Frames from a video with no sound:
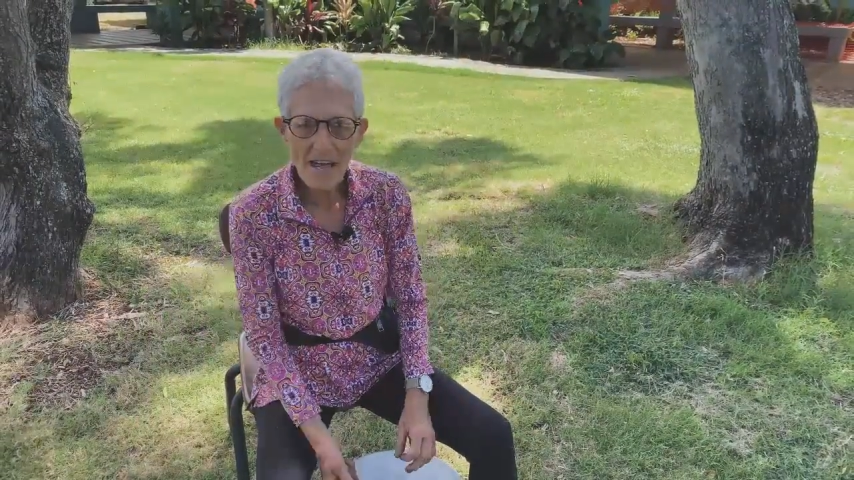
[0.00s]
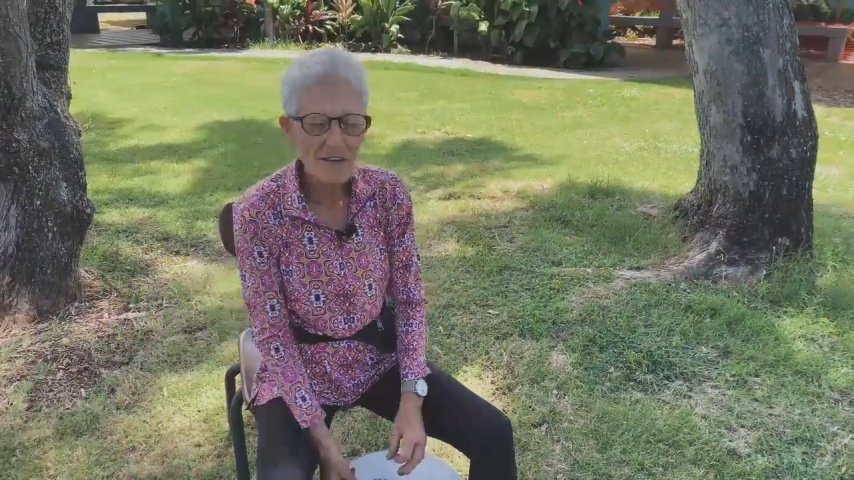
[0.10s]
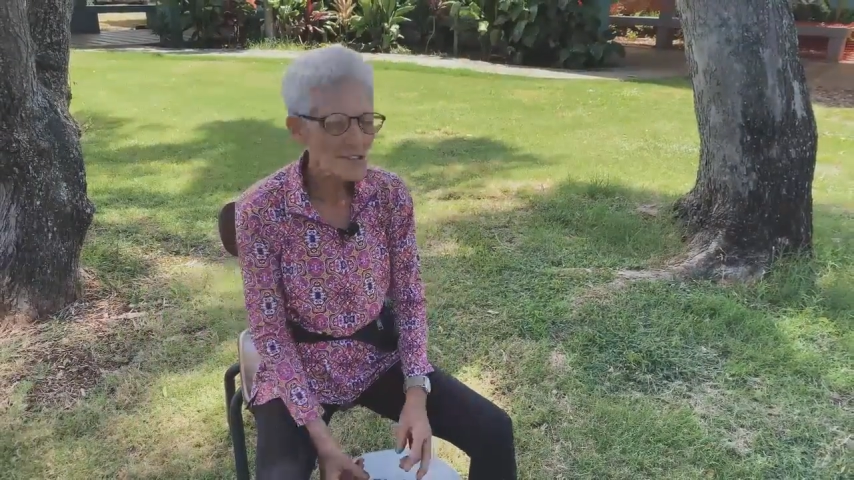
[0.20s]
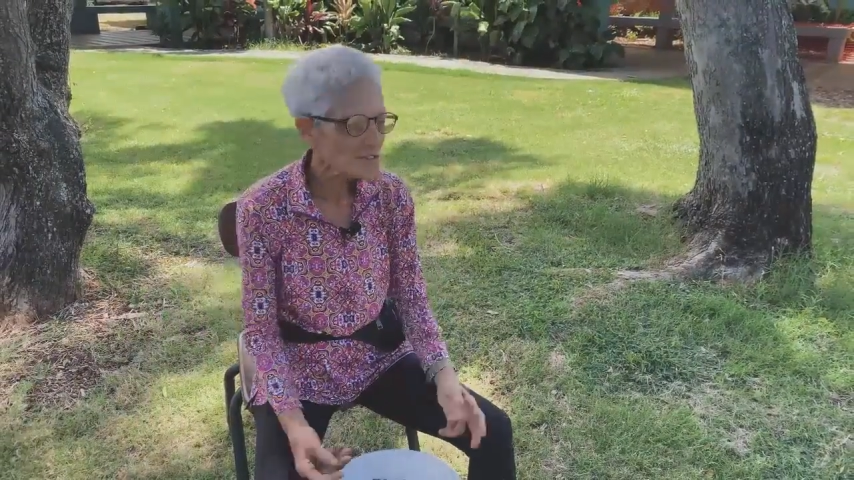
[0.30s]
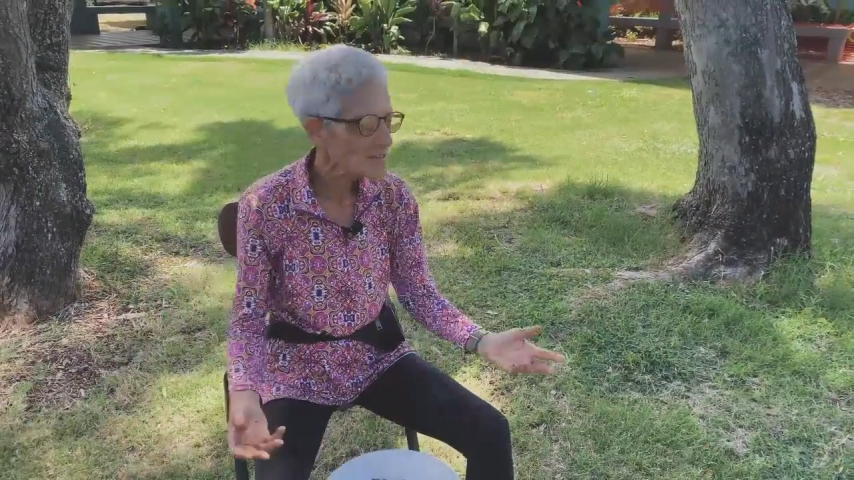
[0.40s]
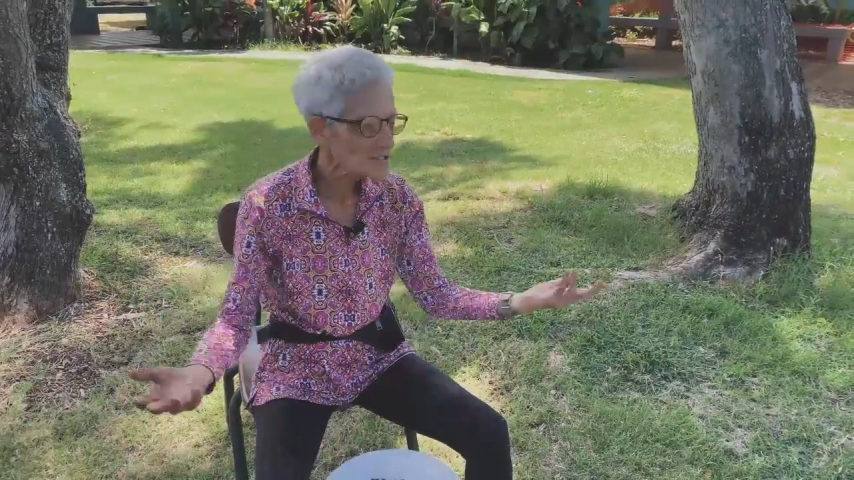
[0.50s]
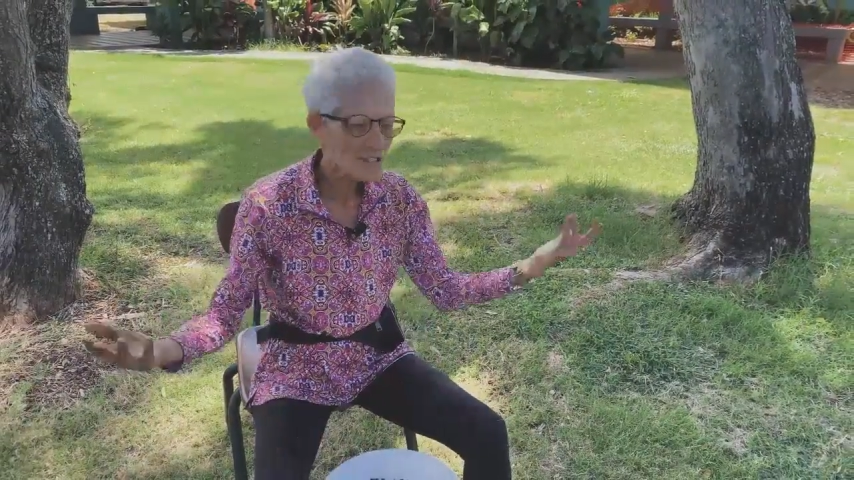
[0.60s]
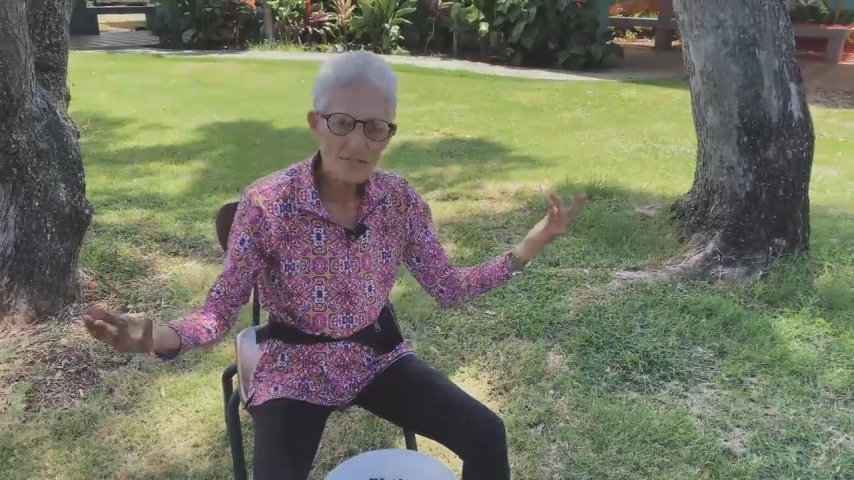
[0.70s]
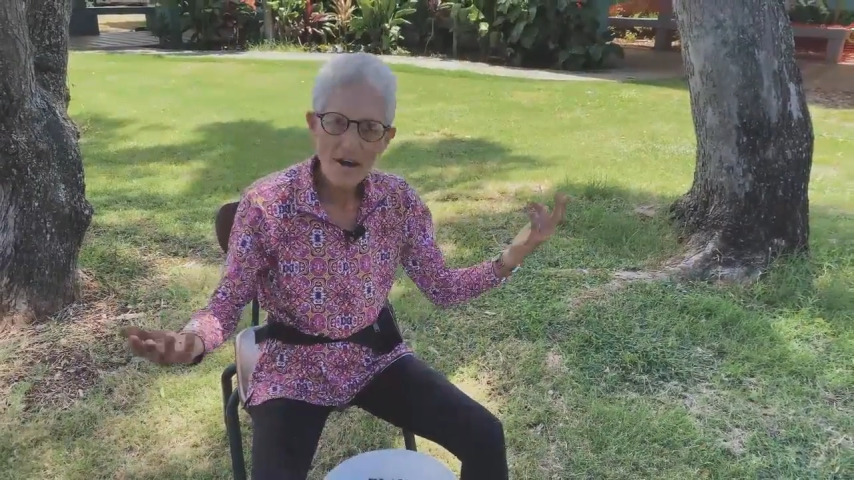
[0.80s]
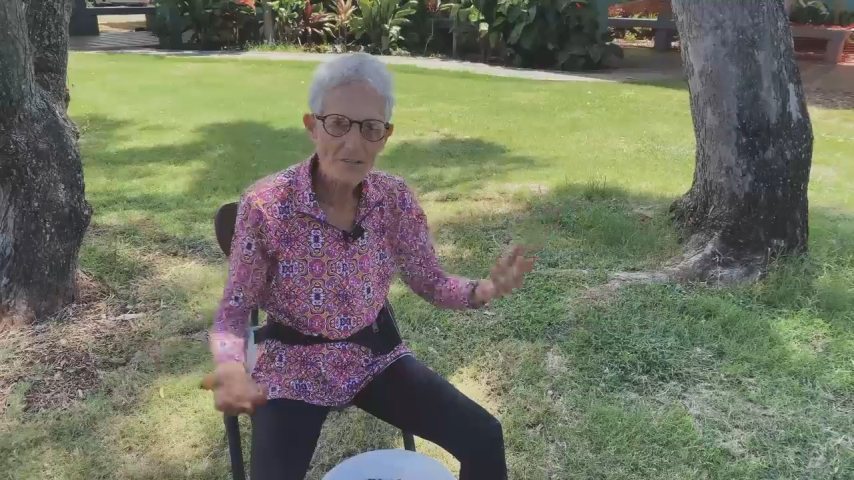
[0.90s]
and
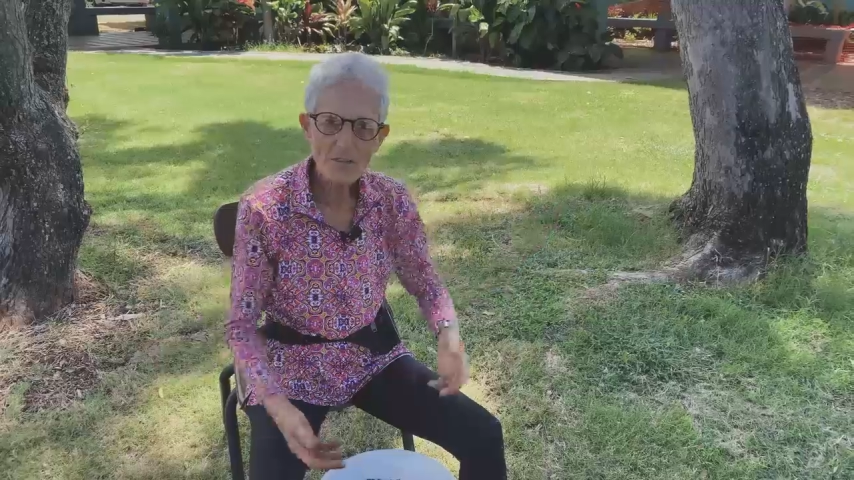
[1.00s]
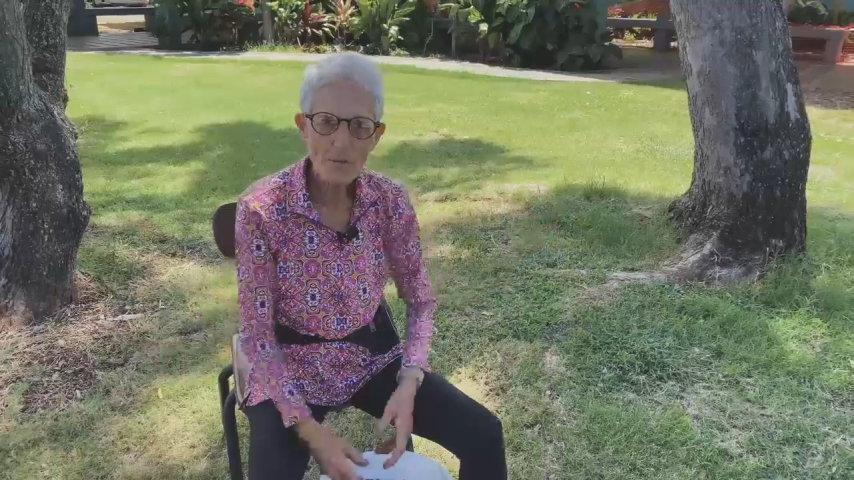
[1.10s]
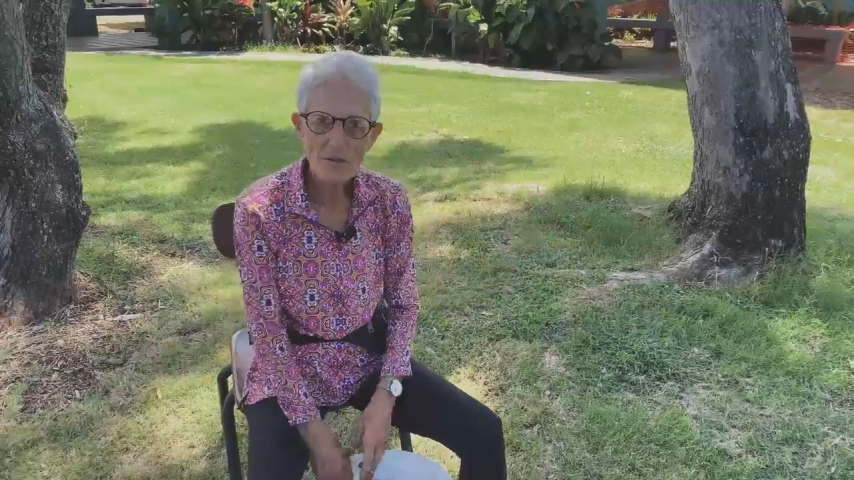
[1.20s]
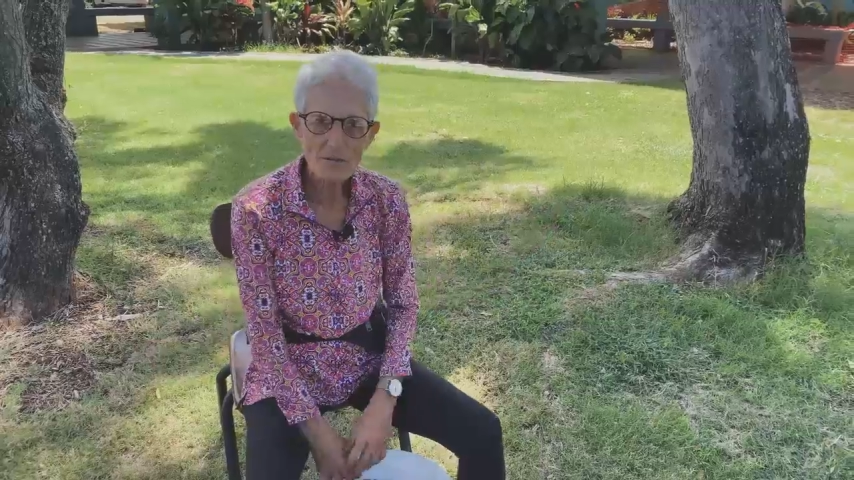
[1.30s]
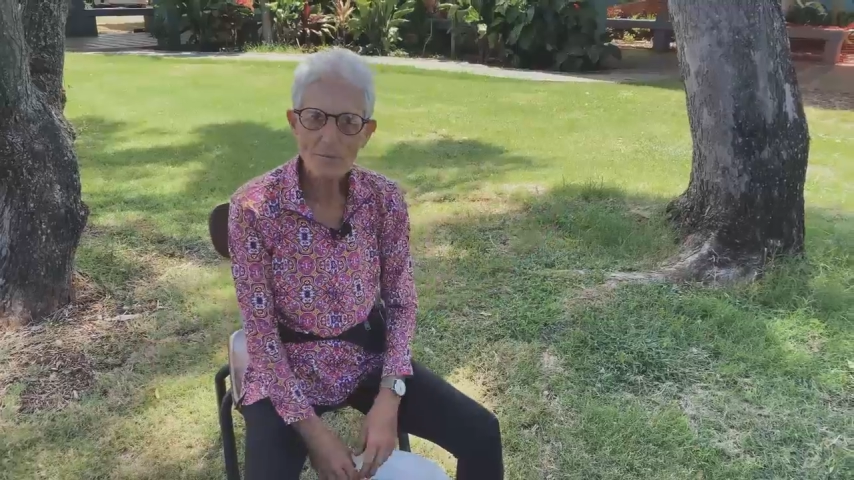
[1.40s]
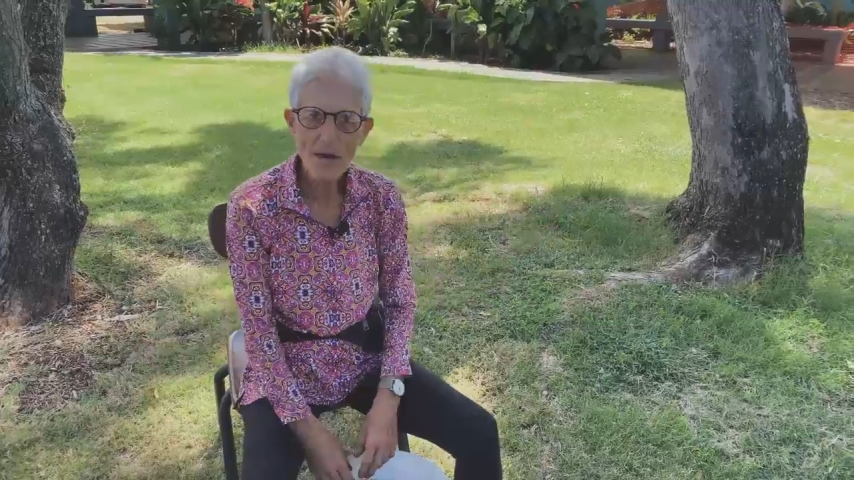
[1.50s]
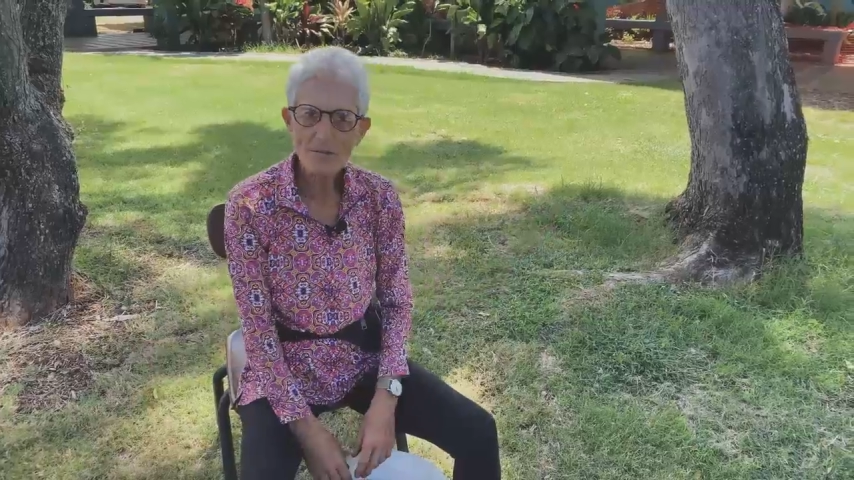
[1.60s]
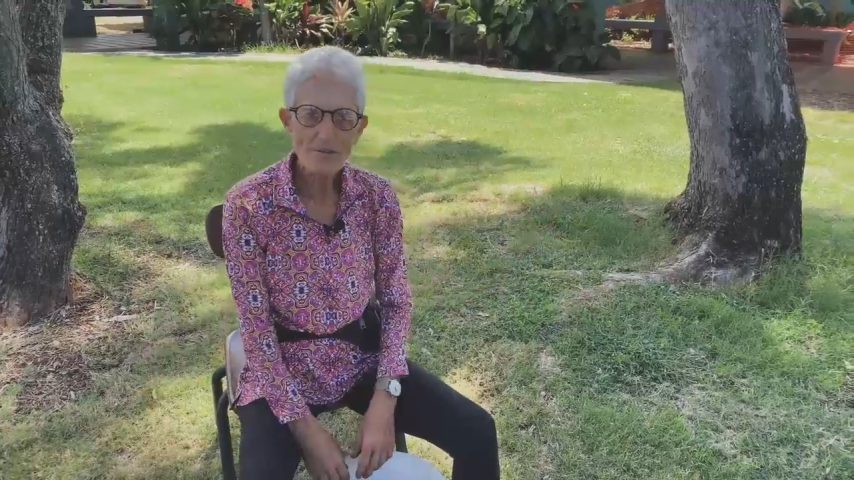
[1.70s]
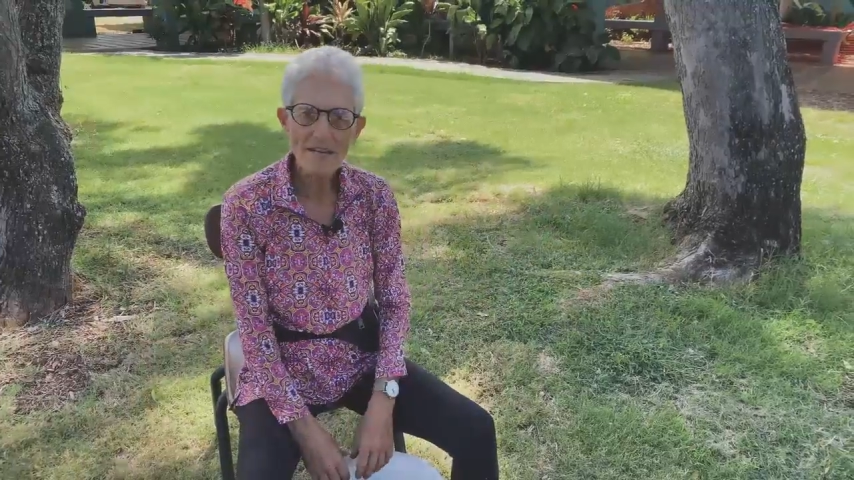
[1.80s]
she finds it works better than